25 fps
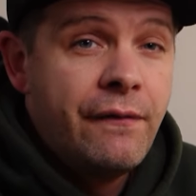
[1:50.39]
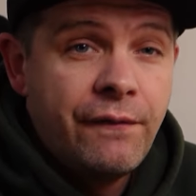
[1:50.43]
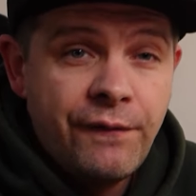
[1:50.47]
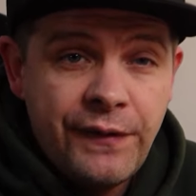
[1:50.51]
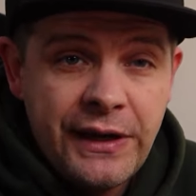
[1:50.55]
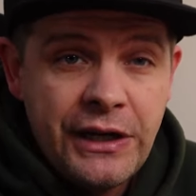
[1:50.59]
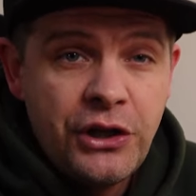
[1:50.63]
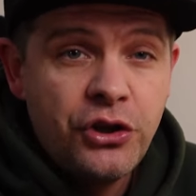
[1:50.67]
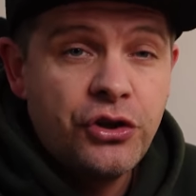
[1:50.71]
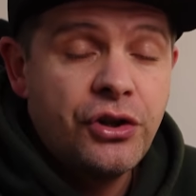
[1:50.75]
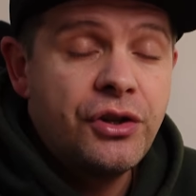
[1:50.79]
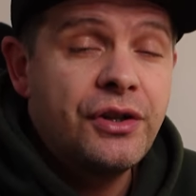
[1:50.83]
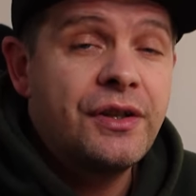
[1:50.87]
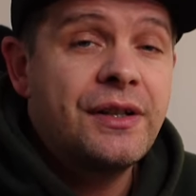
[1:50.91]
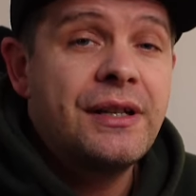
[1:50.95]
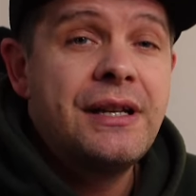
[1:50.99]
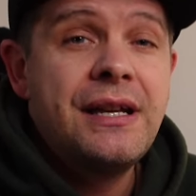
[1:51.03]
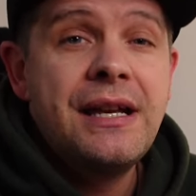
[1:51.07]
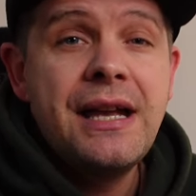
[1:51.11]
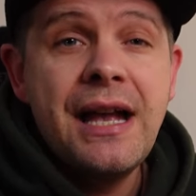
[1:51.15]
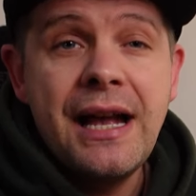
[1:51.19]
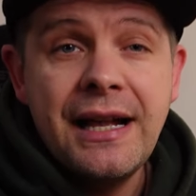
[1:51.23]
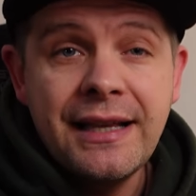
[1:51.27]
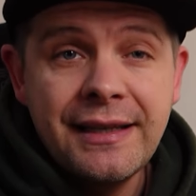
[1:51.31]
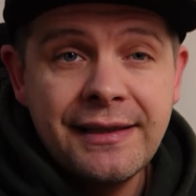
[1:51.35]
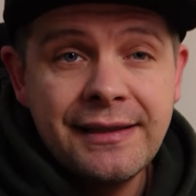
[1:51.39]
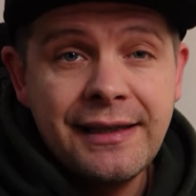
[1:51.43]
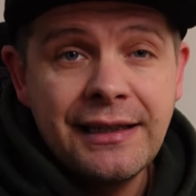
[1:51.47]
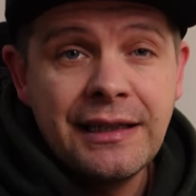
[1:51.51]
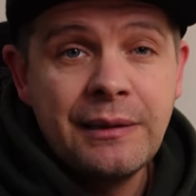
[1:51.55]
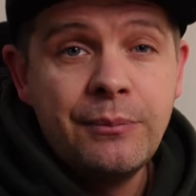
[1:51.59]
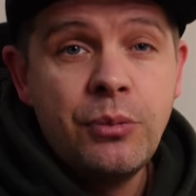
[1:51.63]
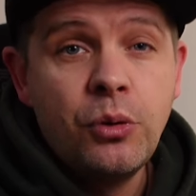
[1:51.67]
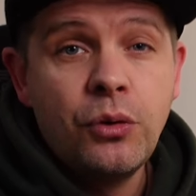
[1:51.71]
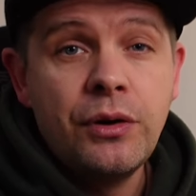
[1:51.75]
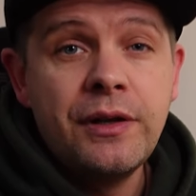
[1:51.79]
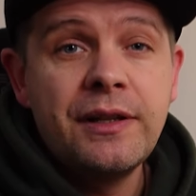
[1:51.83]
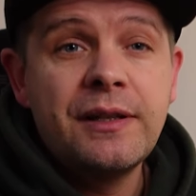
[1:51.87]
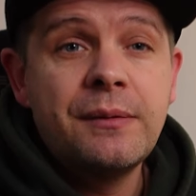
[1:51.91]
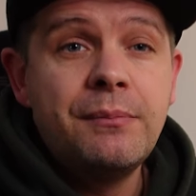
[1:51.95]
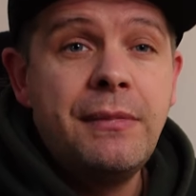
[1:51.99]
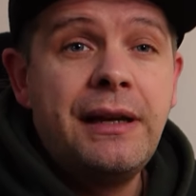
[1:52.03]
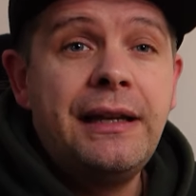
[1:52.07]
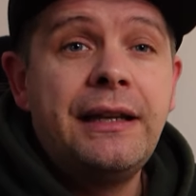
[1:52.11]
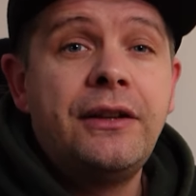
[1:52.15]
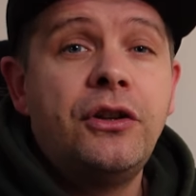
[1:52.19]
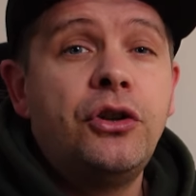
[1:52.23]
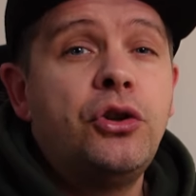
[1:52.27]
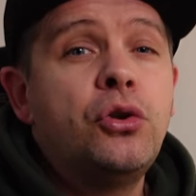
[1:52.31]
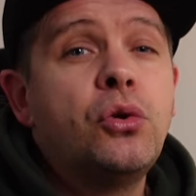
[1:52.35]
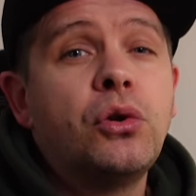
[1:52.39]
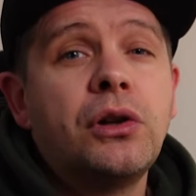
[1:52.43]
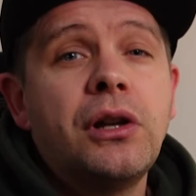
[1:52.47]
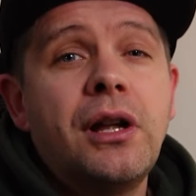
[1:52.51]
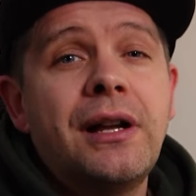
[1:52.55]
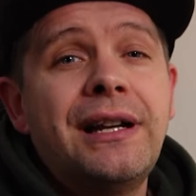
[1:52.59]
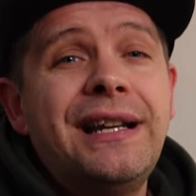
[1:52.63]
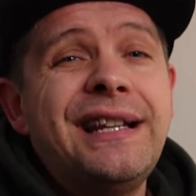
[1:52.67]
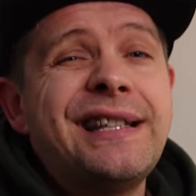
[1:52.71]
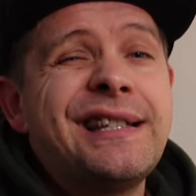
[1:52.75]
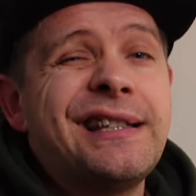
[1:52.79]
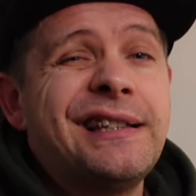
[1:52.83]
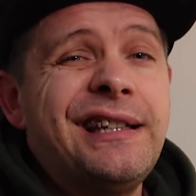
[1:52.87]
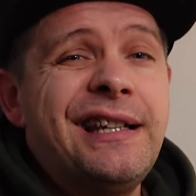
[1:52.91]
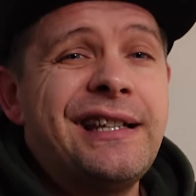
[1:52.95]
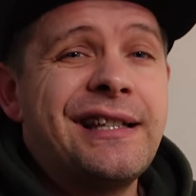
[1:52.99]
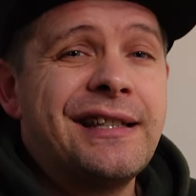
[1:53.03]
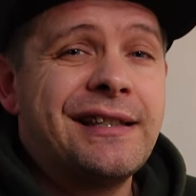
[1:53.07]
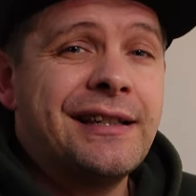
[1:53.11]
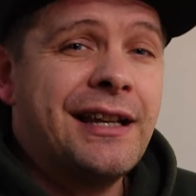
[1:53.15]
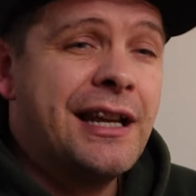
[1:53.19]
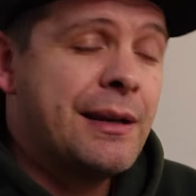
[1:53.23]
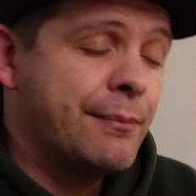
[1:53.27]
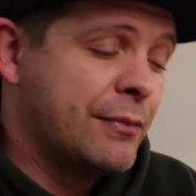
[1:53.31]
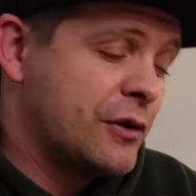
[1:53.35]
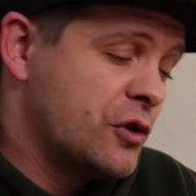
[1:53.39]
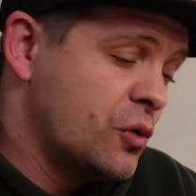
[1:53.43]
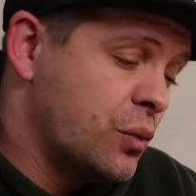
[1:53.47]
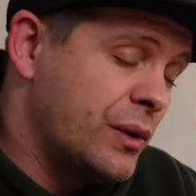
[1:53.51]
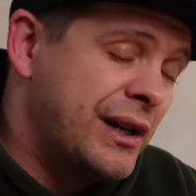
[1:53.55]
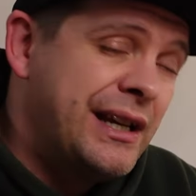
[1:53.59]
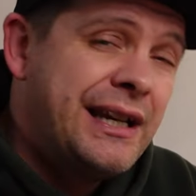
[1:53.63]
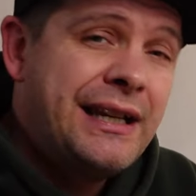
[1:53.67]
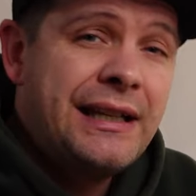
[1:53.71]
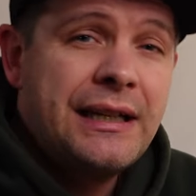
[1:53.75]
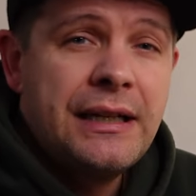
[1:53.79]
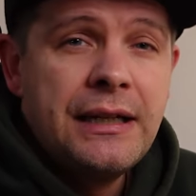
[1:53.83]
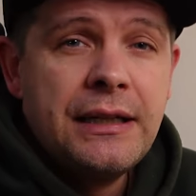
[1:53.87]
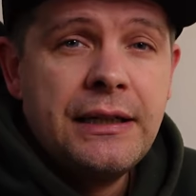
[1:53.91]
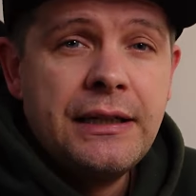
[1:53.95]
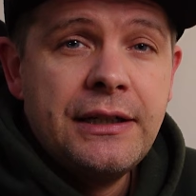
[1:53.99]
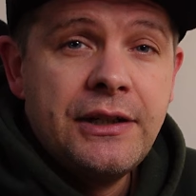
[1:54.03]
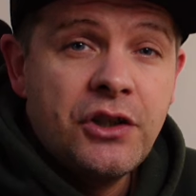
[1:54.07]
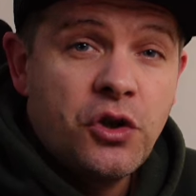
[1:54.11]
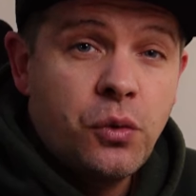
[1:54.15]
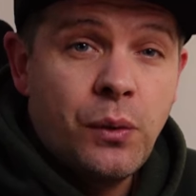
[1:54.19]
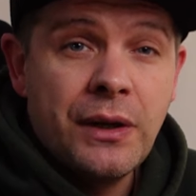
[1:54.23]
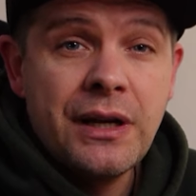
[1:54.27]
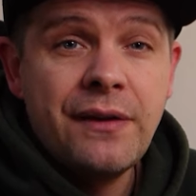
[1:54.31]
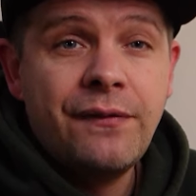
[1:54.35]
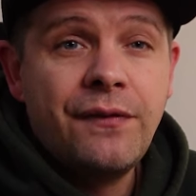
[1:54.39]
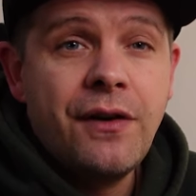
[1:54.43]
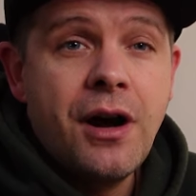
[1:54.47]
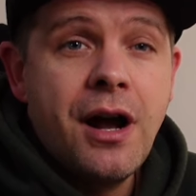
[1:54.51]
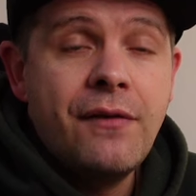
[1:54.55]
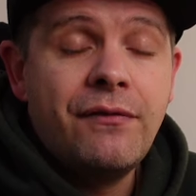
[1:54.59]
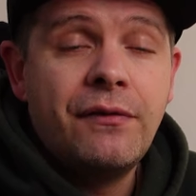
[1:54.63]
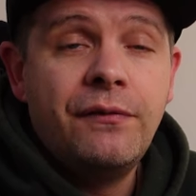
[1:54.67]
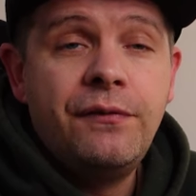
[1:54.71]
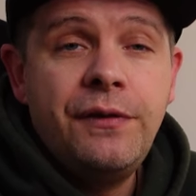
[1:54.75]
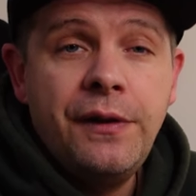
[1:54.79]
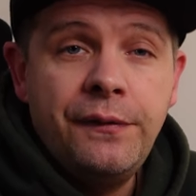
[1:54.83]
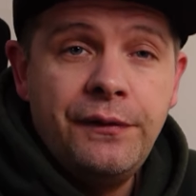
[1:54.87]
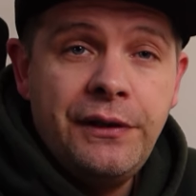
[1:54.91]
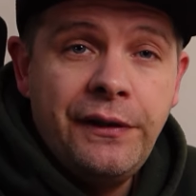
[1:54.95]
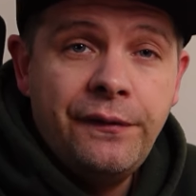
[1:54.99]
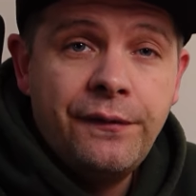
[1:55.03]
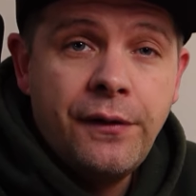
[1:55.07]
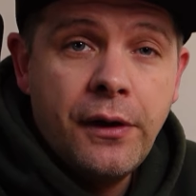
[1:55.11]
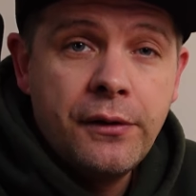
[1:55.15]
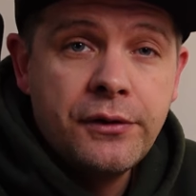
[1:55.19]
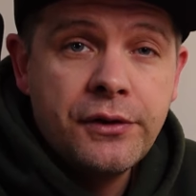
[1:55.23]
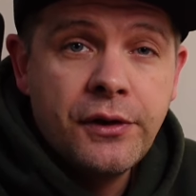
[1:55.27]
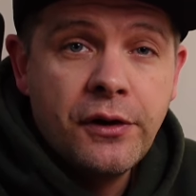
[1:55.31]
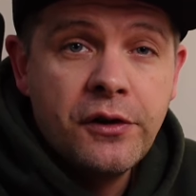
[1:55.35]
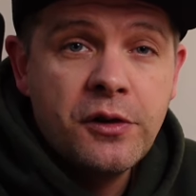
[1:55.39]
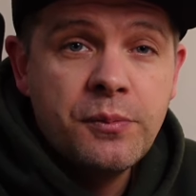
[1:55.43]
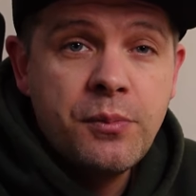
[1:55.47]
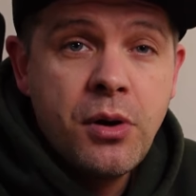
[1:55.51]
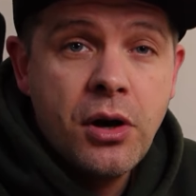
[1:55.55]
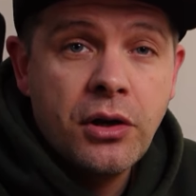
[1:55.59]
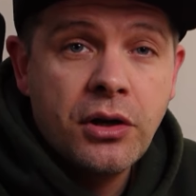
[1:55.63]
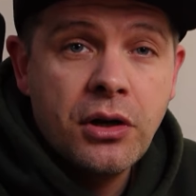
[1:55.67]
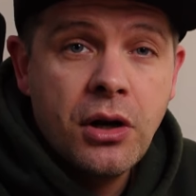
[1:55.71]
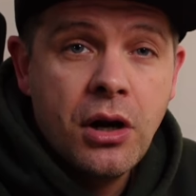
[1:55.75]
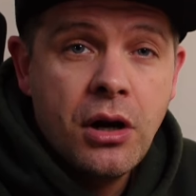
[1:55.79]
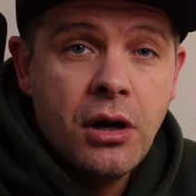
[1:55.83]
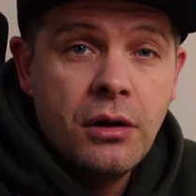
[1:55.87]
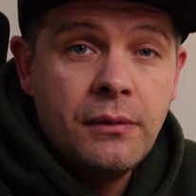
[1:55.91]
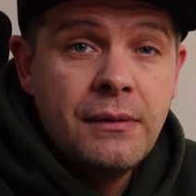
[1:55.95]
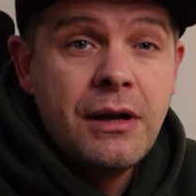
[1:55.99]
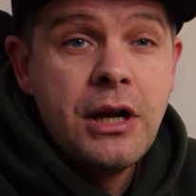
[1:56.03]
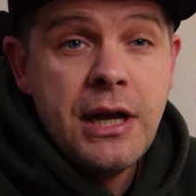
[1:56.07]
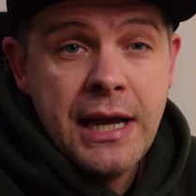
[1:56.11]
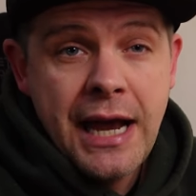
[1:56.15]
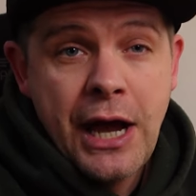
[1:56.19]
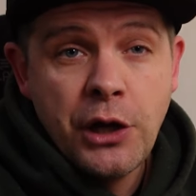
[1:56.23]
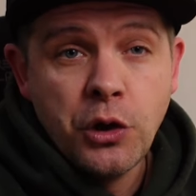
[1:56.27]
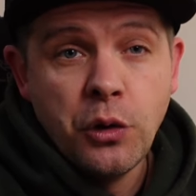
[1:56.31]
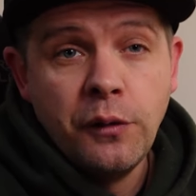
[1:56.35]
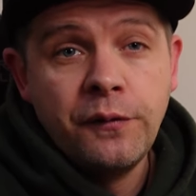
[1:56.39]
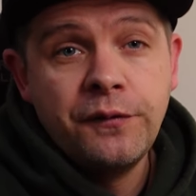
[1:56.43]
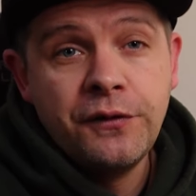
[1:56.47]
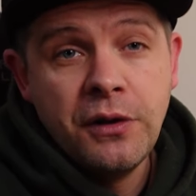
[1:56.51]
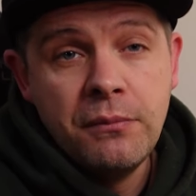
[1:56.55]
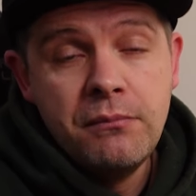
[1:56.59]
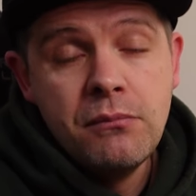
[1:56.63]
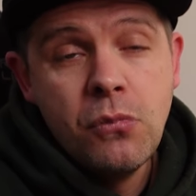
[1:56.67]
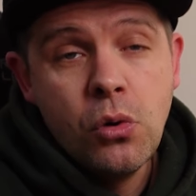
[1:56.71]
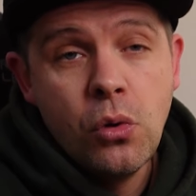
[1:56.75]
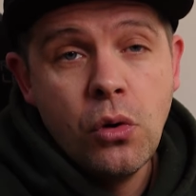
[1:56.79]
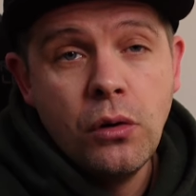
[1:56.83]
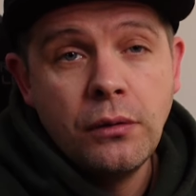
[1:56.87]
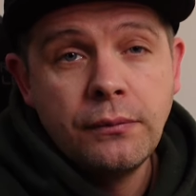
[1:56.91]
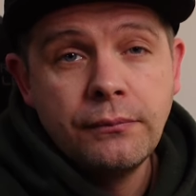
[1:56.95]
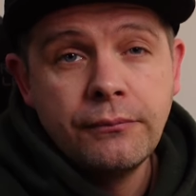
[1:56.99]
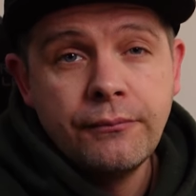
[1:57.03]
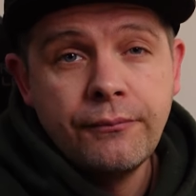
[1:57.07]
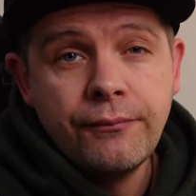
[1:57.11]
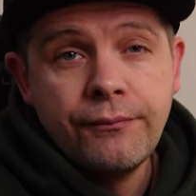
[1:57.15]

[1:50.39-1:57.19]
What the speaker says: features and selling points, meaning that you're likely to need to take between 25 and 50 photos per car and often more.